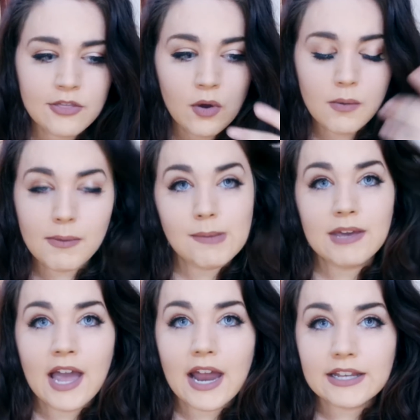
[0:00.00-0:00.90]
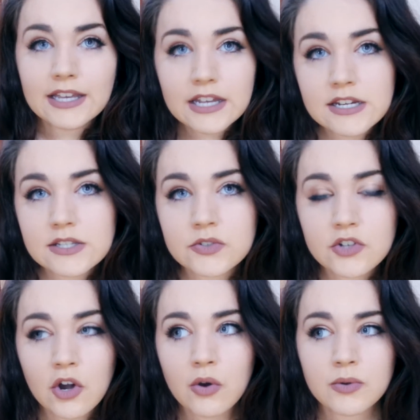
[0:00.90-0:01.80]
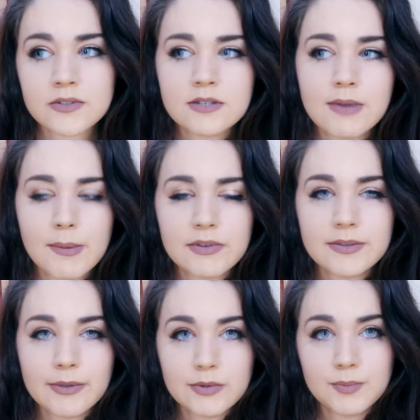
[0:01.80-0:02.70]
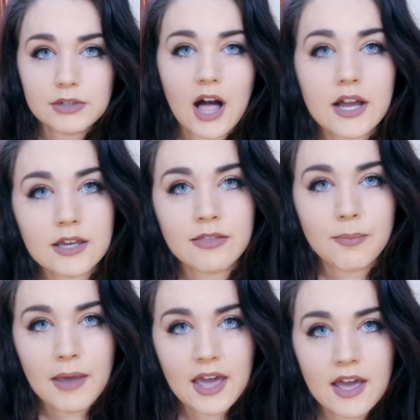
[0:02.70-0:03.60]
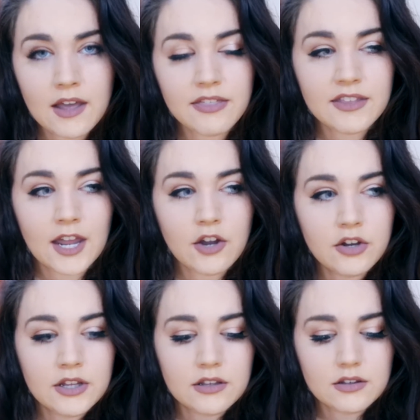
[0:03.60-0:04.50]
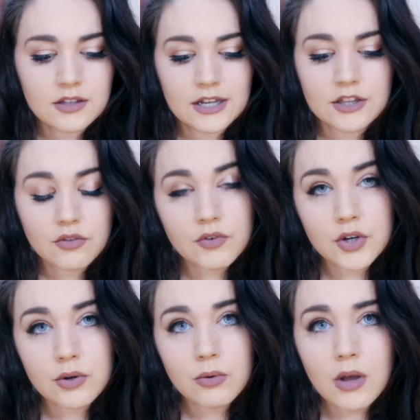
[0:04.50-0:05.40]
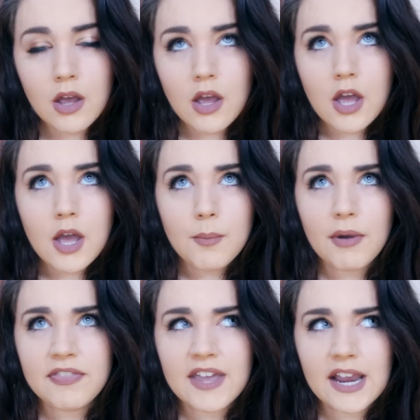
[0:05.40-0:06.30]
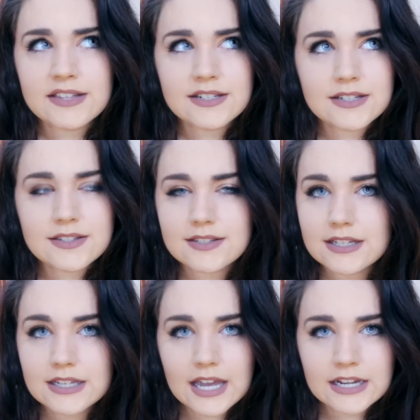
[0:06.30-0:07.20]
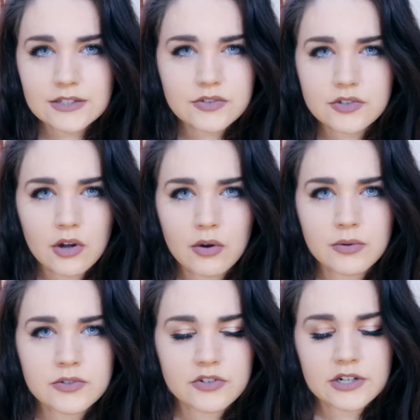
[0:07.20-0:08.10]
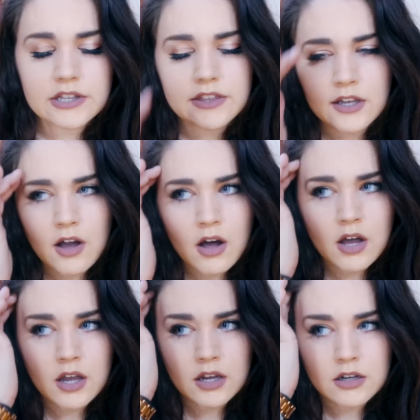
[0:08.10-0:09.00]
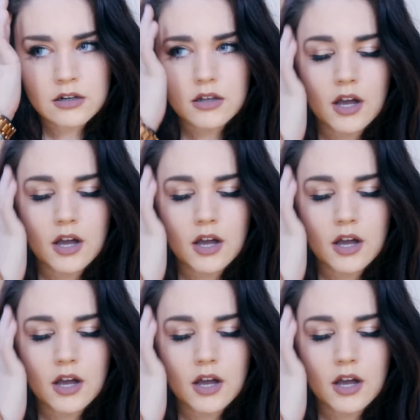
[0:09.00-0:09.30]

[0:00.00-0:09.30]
thought maybe I had kidney stones and maybe something was blocking the path and I couldn't get it through. But they didn't see any stones or anything on